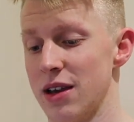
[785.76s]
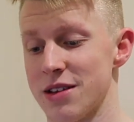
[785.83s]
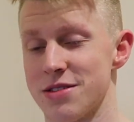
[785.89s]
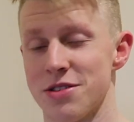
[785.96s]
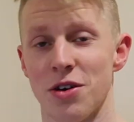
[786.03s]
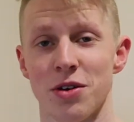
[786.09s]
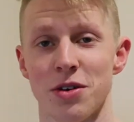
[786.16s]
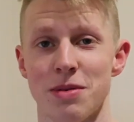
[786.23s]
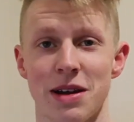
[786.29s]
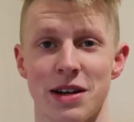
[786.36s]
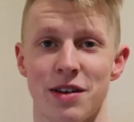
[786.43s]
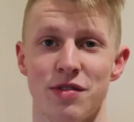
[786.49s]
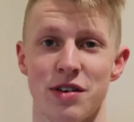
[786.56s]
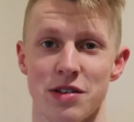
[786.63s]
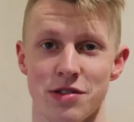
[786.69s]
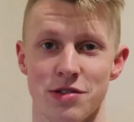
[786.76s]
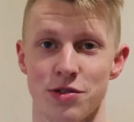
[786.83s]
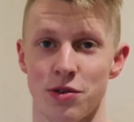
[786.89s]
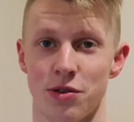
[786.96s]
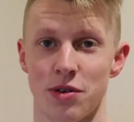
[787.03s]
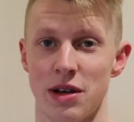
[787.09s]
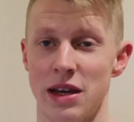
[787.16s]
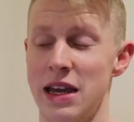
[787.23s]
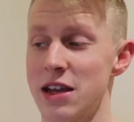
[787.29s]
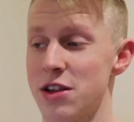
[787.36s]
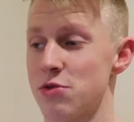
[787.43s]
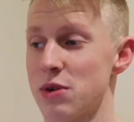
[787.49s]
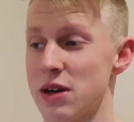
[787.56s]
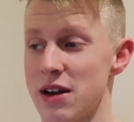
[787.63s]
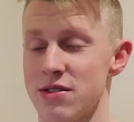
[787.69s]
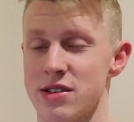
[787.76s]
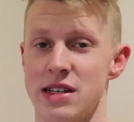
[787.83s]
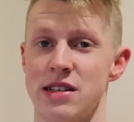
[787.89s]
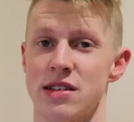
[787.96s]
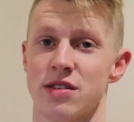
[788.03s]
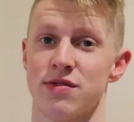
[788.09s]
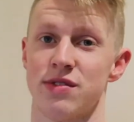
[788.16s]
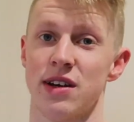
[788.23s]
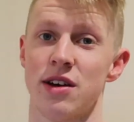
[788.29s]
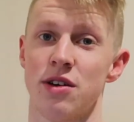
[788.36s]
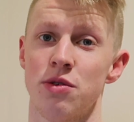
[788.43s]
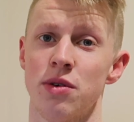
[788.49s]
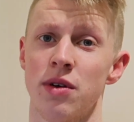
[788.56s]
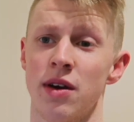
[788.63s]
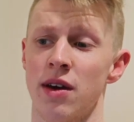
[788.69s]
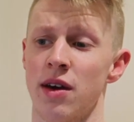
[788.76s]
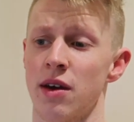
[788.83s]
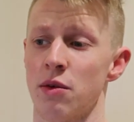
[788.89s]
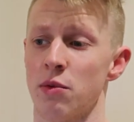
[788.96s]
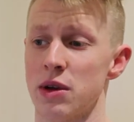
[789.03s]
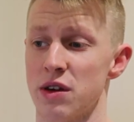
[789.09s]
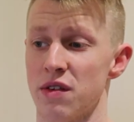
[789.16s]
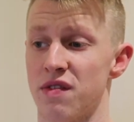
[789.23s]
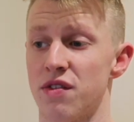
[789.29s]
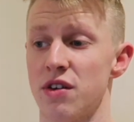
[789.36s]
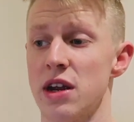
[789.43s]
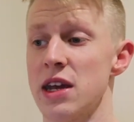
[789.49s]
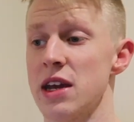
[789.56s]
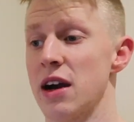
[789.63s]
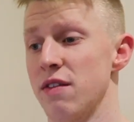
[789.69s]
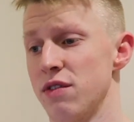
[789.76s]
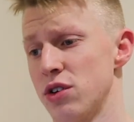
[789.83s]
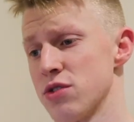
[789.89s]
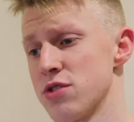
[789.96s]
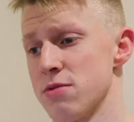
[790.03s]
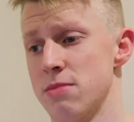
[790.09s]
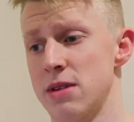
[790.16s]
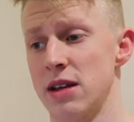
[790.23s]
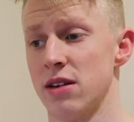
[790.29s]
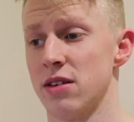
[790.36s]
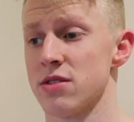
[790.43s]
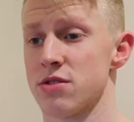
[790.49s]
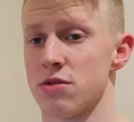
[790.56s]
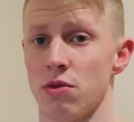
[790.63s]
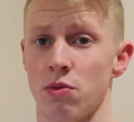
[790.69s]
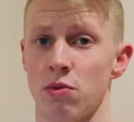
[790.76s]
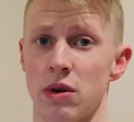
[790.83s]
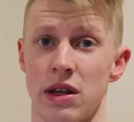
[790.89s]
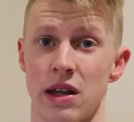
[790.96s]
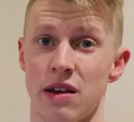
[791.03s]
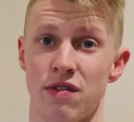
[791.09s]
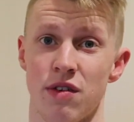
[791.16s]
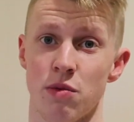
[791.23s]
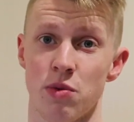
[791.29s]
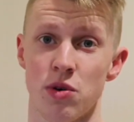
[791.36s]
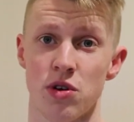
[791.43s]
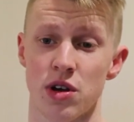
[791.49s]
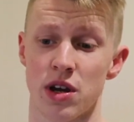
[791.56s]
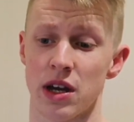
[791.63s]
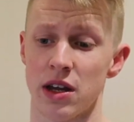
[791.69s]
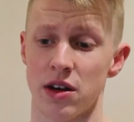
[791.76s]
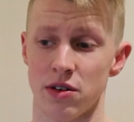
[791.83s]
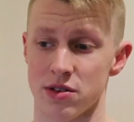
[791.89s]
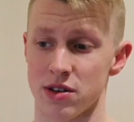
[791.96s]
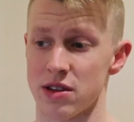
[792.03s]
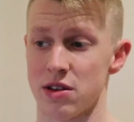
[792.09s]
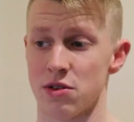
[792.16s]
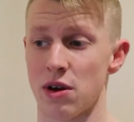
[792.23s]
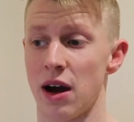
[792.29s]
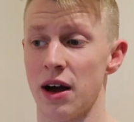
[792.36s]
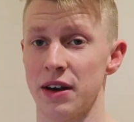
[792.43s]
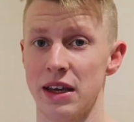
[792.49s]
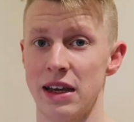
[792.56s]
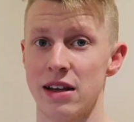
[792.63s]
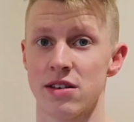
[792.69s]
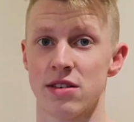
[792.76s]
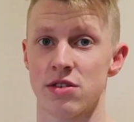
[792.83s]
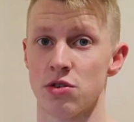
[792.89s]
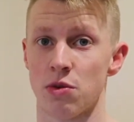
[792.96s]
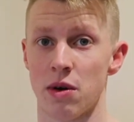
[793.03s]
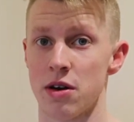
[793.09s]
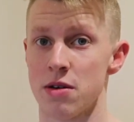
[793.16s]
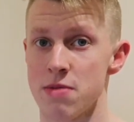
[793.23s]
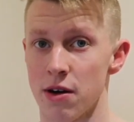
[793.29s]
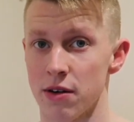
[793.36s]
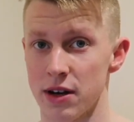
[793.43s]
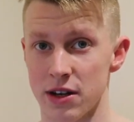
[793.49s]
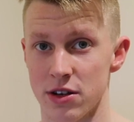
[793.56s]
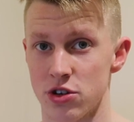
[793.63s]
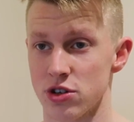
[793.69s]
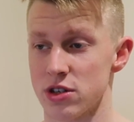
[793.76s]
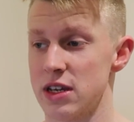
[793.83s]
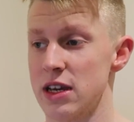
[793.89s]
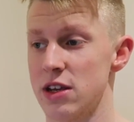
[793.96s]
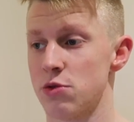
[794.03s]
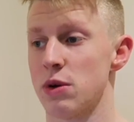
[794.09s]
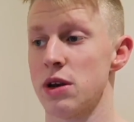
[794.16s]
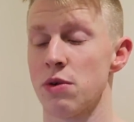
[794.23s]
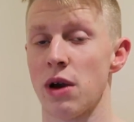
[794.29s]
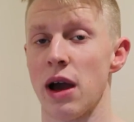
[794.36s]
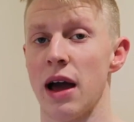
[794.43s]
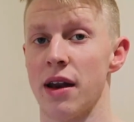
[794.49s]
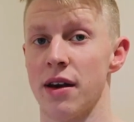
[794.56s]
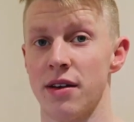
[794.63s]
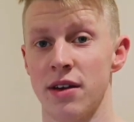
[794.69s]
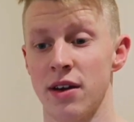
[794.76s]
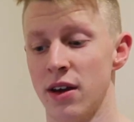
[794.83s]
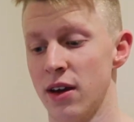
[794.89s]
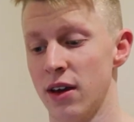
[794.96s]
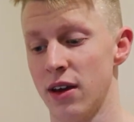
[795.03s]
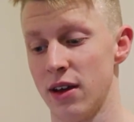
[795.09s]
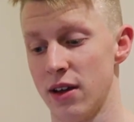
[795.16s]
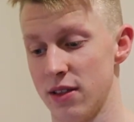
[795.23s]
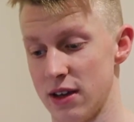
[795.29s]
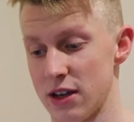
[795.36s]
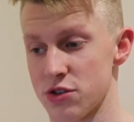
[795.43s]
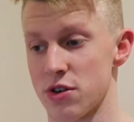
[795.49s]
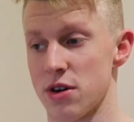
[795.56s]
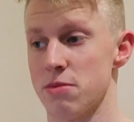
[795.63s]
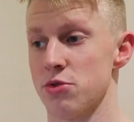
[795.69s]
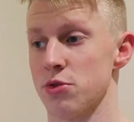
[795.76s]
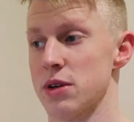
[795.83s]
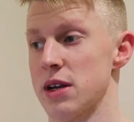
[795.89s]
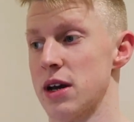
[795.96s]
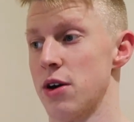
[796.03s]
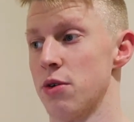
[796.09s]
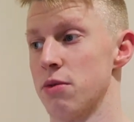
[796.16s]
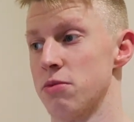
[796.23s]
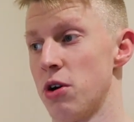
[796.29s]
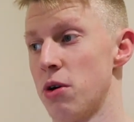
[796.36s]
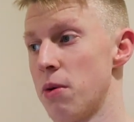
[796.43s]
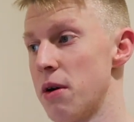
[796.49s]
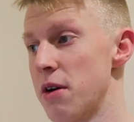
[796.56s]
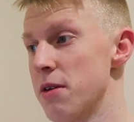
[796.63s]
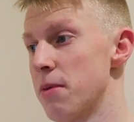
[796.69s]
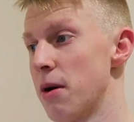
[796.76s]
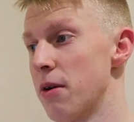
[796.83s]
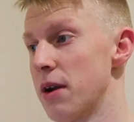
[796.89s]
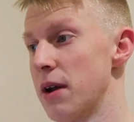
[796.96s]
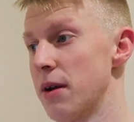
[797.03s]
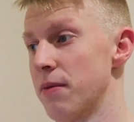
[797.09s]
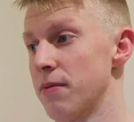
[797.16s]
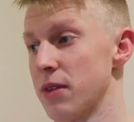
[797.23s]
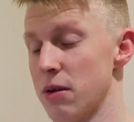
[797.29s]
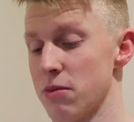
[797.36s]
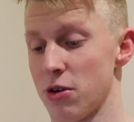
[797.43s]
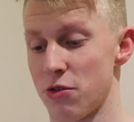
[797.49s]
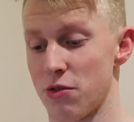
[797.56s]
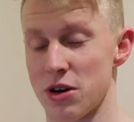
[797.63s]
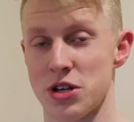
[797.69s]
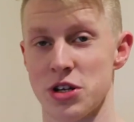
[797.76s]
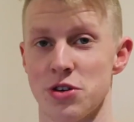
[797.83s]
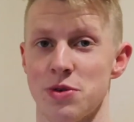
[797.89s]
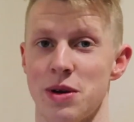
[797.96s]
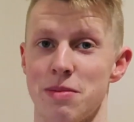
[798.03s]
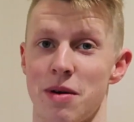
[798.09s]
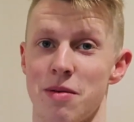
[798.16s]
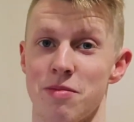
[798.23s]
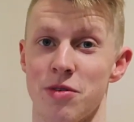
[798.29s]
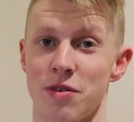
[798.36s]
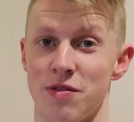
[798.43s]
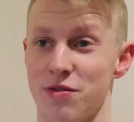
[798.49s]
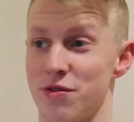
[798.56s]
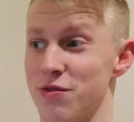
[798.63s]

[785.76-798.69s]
It's not going to make a difference. So eat whenever's easiest for you. When you're free, have lots of meals. If you're working or something you can't eat, don't worry about it. Just eat when you can. That's what I'm doing now. I'm not worried about it. I'm not rushing to eat my